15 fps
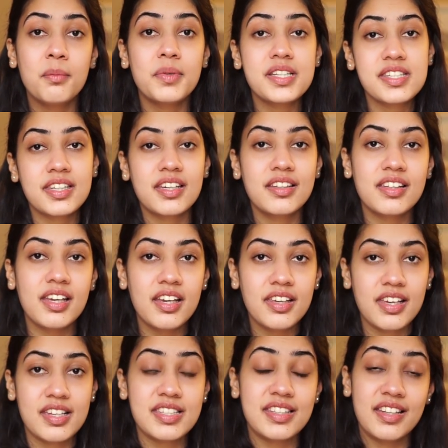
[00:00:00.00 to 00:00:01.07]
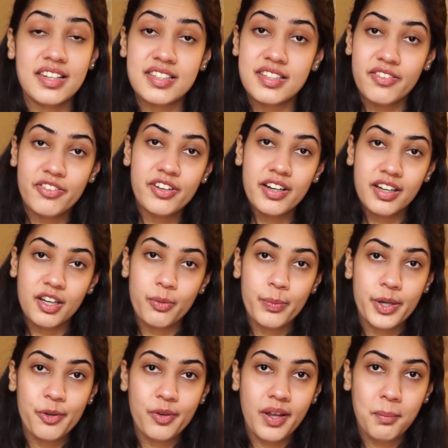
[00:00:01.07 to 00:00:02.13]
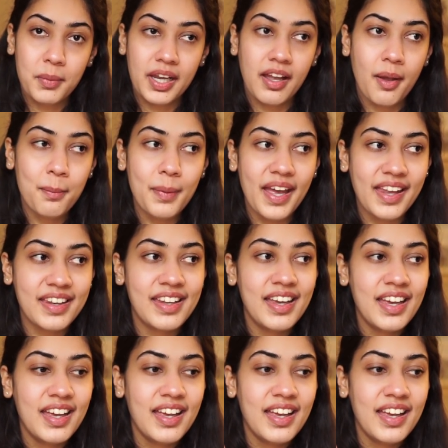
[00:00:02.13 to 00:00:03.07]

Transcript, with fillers: But skincare, yes, there is definitely a video coming up, and